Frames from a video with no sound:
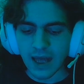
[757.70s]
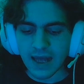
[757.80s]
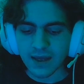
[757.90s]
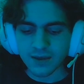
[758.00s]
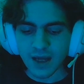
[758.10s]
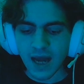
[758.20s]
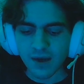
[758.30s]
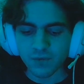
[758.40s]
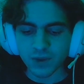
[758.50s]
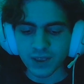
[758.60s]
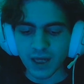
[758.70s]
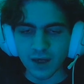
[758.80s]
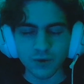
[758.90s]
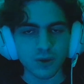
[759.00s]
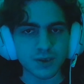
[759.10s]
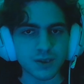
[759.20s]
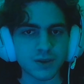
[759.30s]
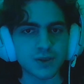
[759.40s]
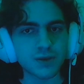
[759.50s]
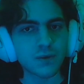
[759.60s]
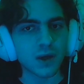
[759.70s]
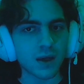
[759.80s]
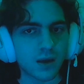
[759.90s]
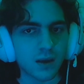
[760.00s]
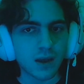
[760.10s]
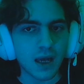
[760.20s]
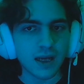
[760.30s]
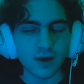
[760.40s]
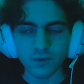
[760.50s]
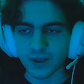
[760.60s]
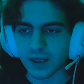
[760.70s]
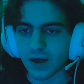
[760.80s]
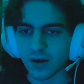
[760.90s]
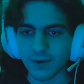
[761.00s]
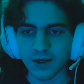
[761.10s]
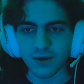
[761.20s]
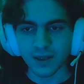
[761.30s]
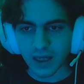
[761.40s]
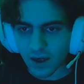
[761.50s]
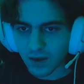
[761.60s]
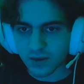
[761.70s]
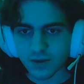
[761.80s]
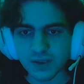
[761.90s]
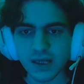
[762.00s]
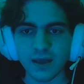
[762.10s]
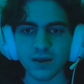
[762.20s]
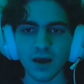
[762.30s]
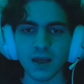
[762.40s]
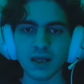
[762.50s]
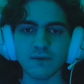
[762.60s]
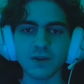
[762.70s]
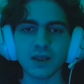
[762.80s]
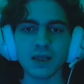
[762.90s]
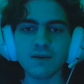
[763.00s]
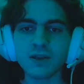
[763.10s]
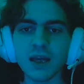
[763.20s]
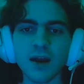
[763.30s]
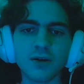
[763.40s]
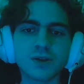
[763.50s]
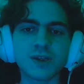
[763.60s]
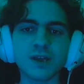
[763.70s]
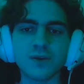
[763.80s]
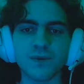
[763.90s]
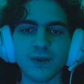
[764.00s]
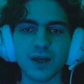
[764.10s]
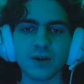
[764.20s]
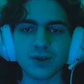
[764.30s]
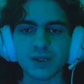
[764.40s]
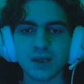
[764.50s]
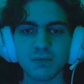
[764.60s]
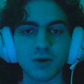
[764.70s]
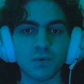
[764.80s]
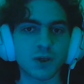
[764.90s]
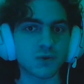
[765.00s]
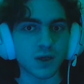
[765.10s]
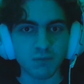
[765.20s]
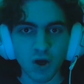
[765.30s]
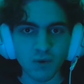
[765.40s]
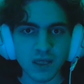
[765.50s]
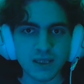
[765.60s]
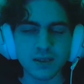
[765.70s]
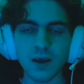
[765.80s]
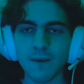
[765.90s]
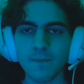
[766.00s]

And I really got engrossed in the story. And I really cared about all the characters. I thought even the characters that you think are just going to be one-trick ponies